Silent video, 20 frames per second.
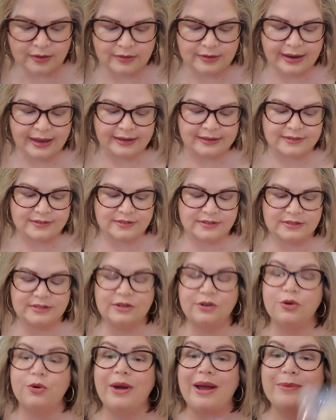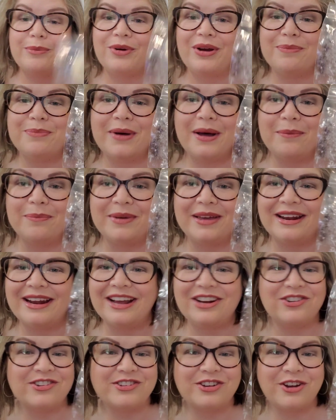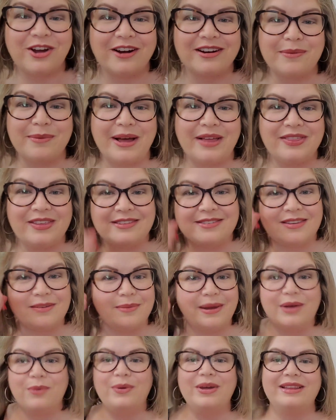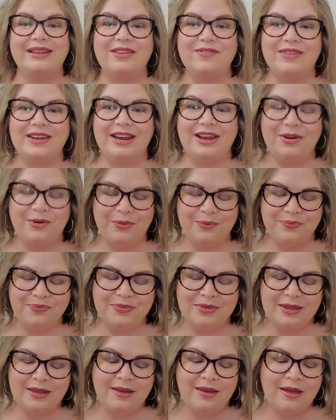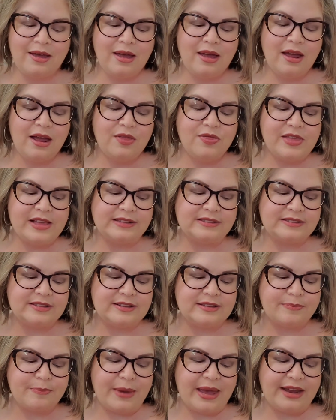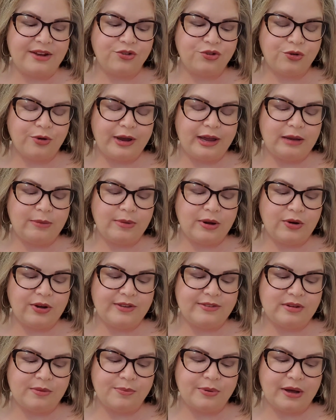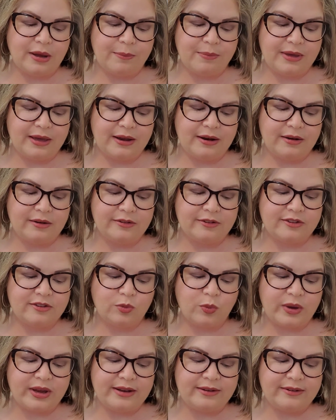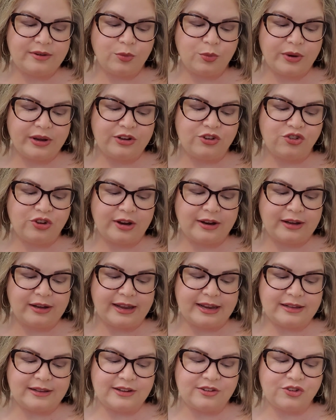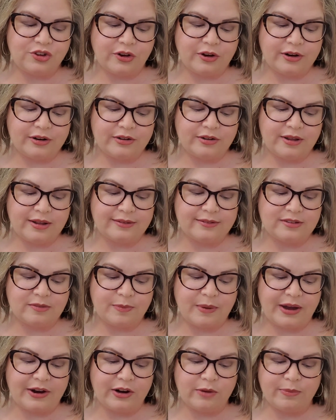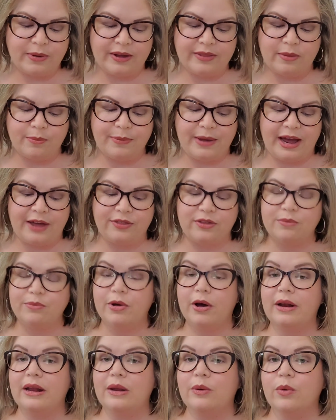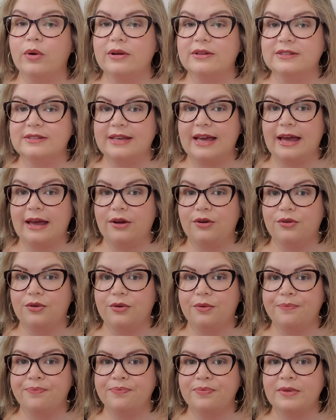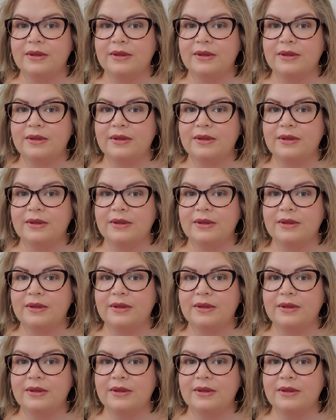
Next, cranberry pumpkin. I just talked about this in my weekly video. This is baked cranberries and pumpkin, sweet, rich, and lightly tart, inspired by the Bath and Body Works candle.